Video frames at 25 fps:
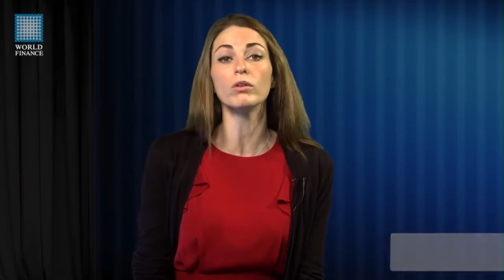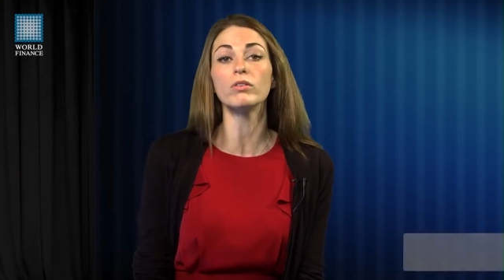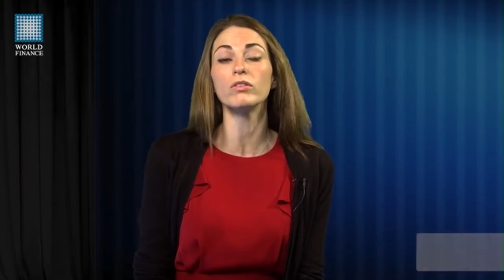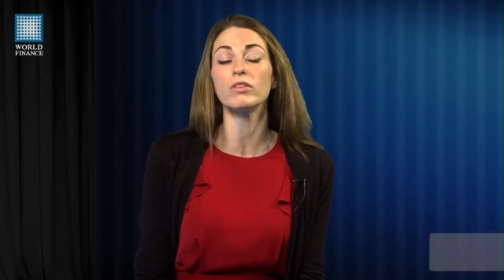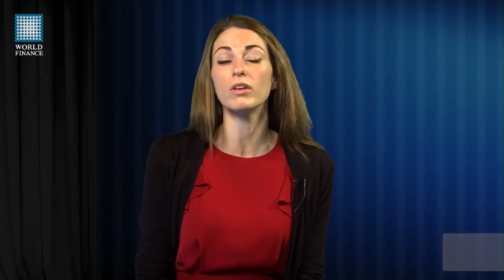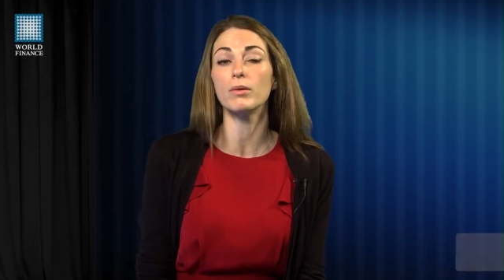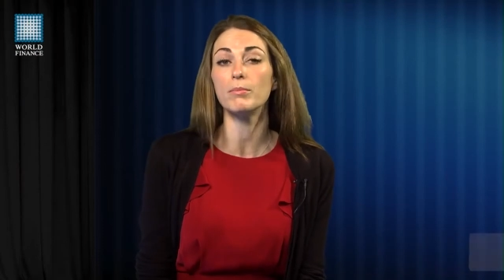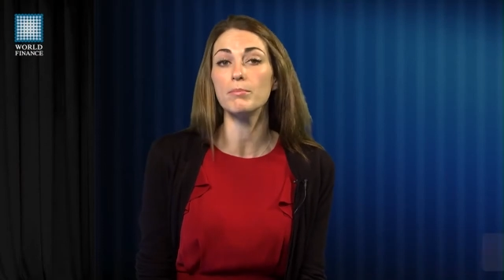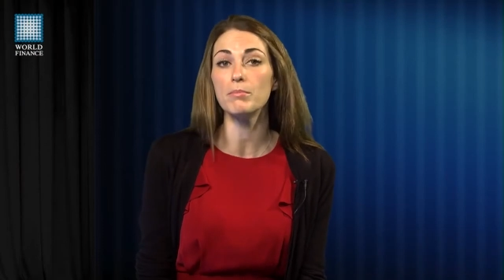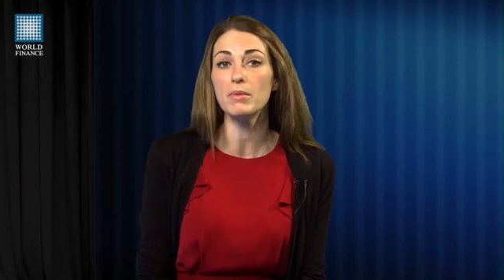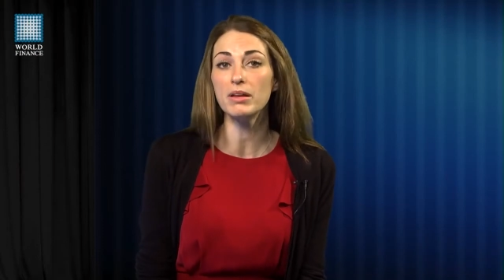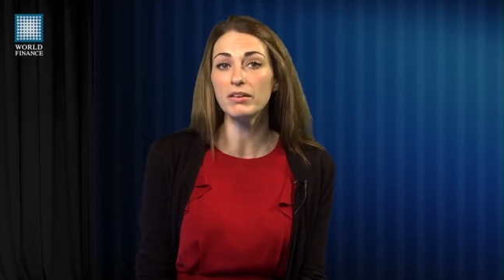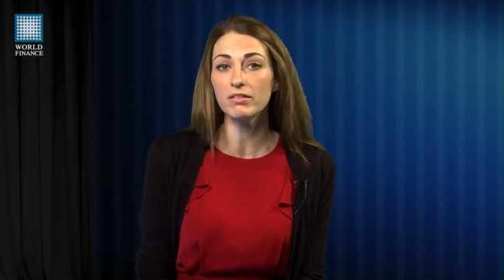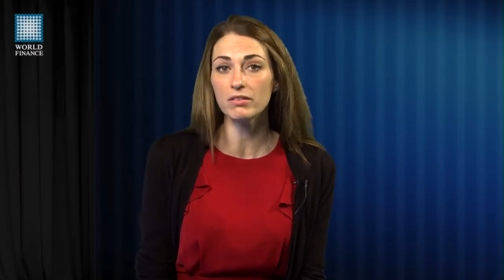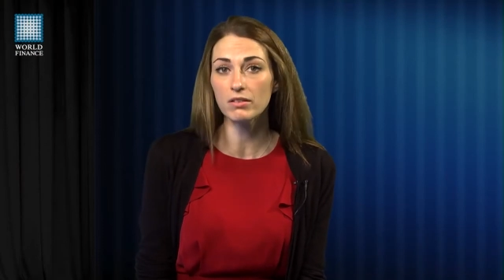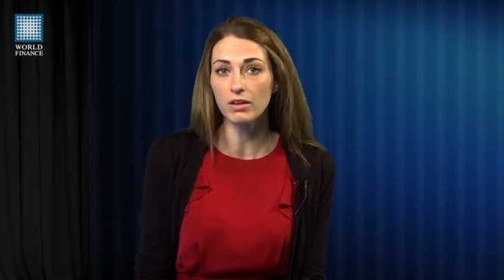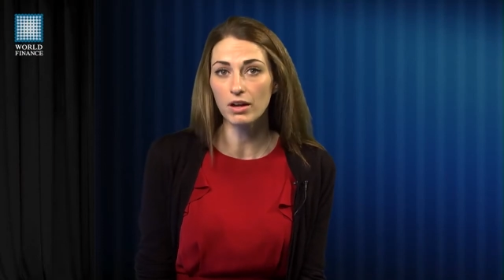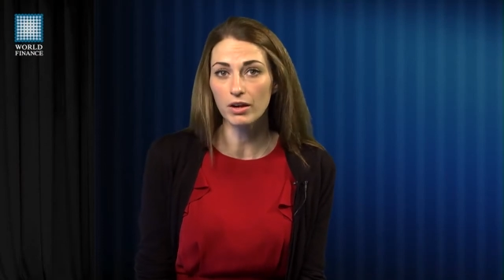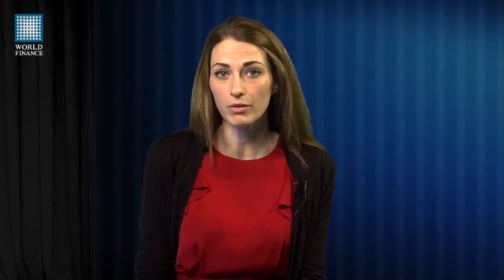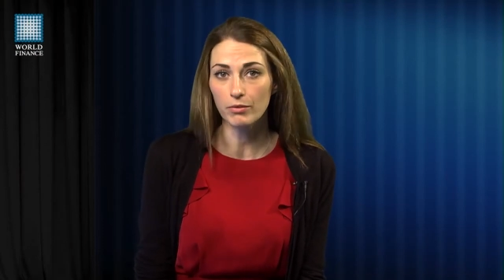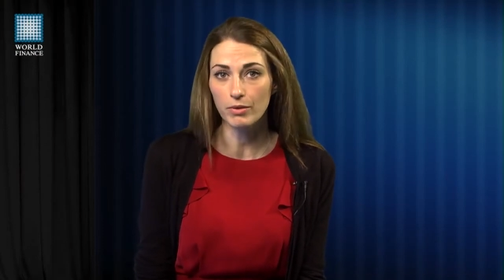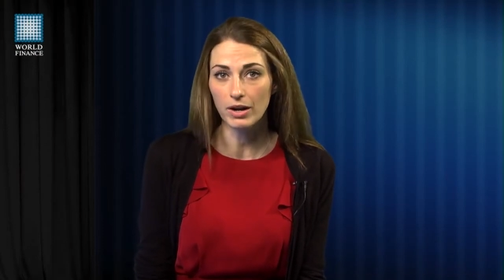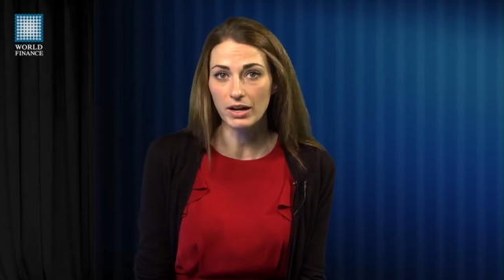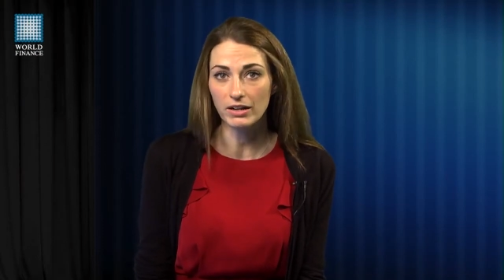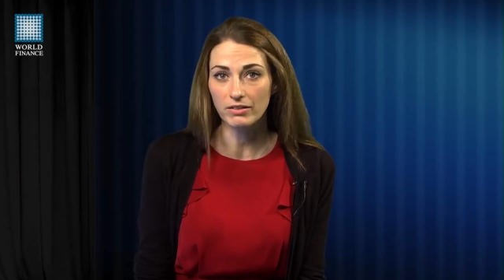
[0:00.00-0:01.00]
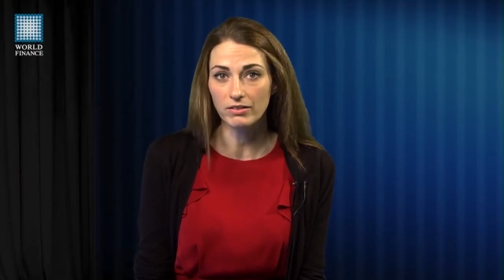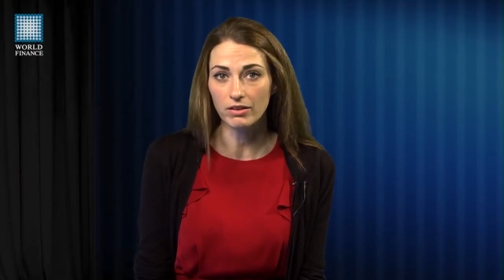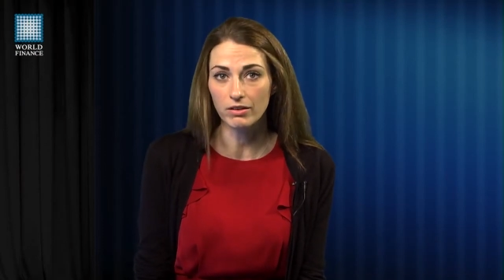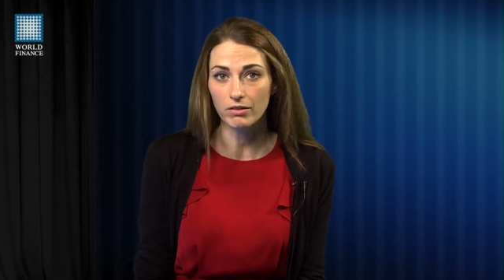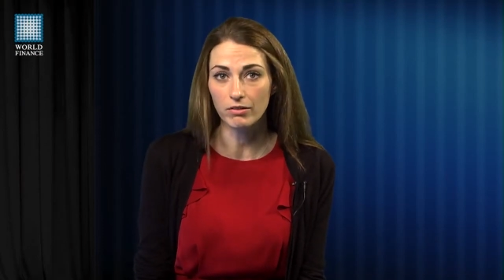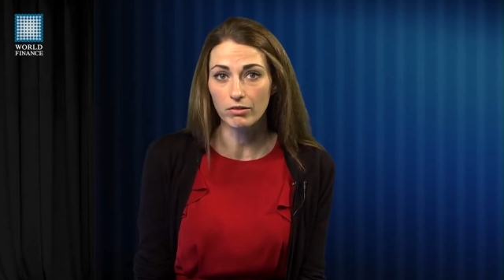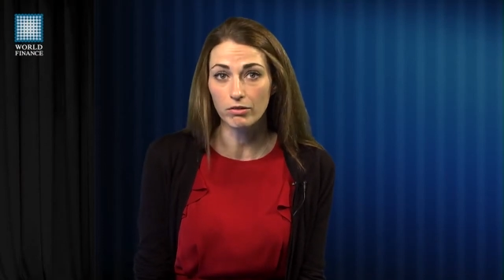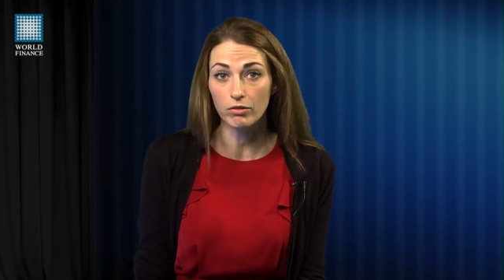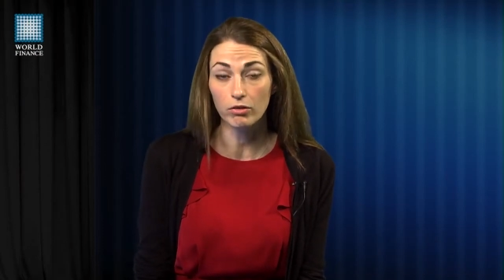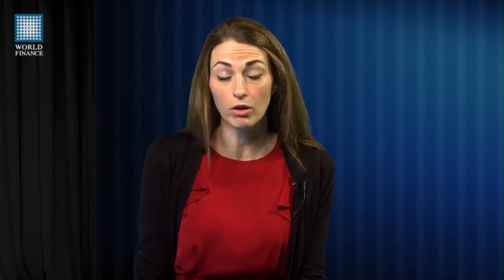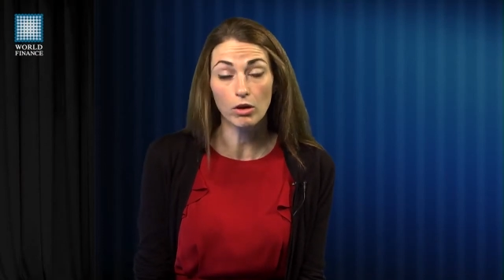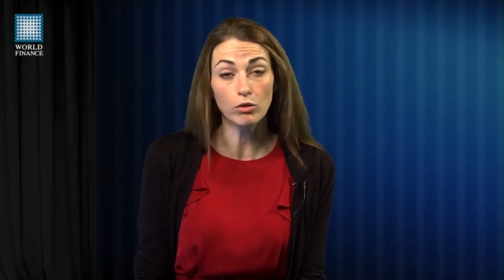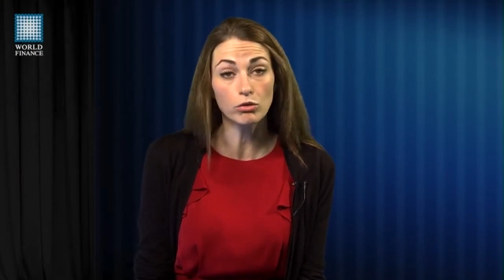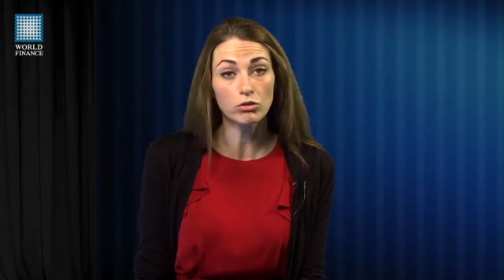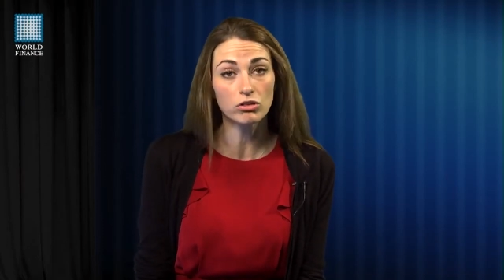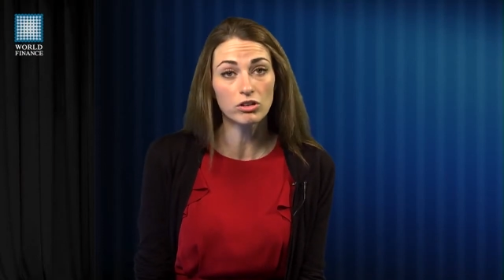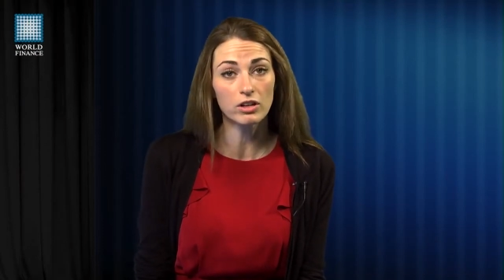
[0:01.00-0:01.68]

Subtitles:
or some misdirected